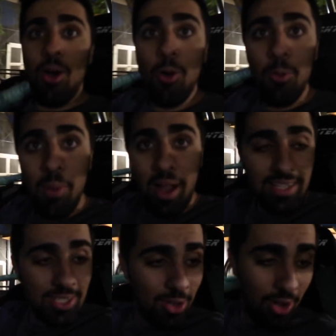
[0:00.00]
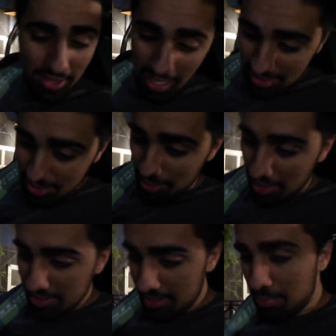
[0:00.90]
Oh my god, that's
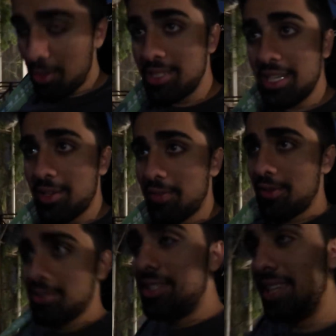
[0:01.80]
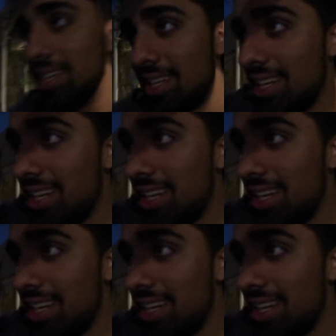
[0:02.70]
crazy. Bro, take your phones here.